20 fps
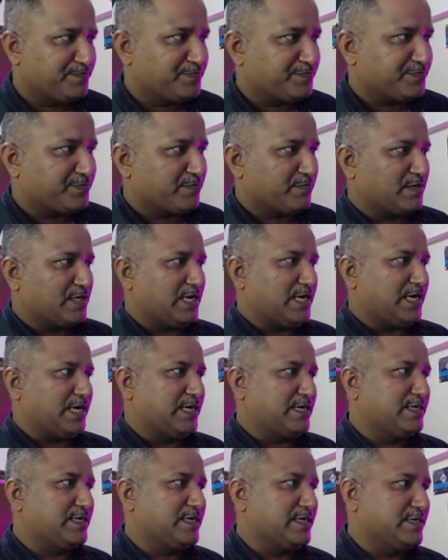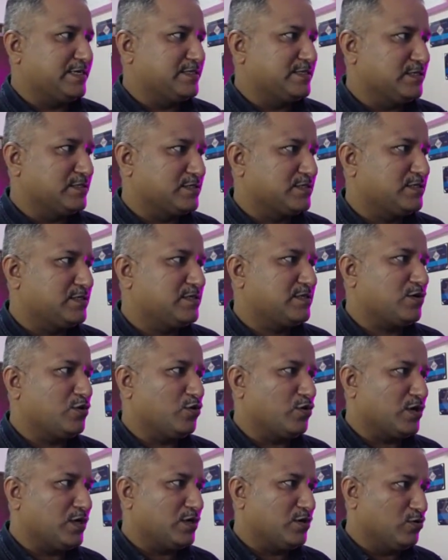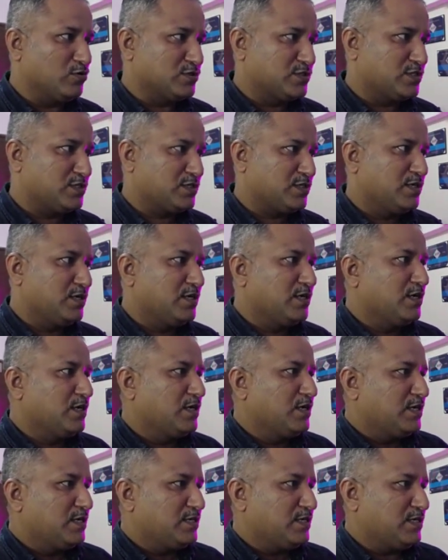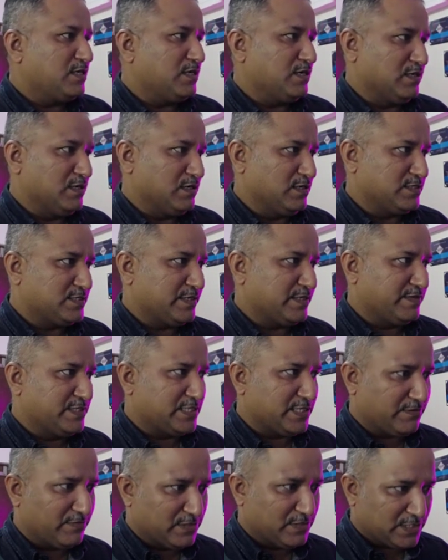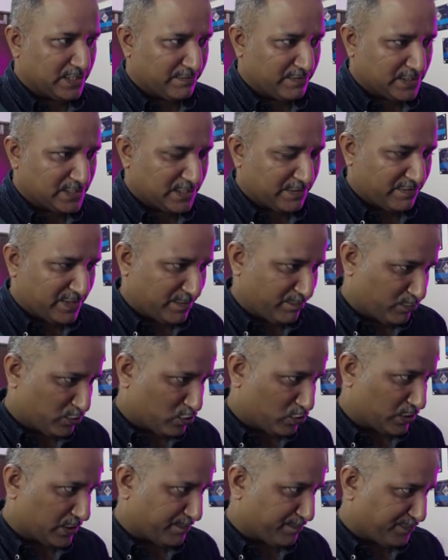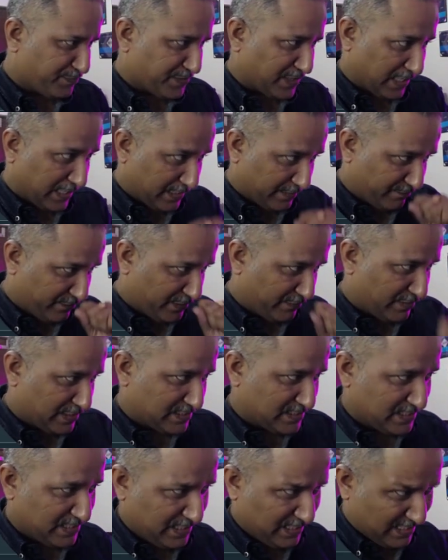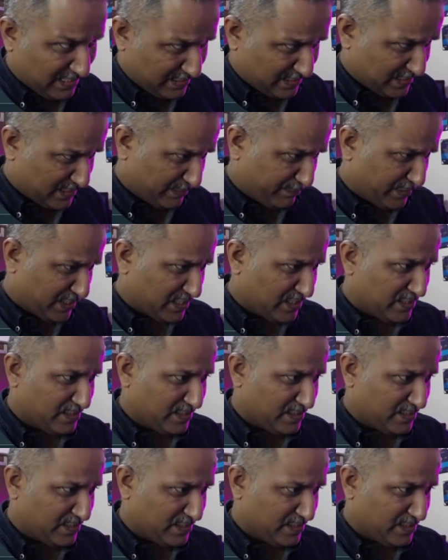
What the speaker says: and hit this localhost 7777 port, and we will see a similar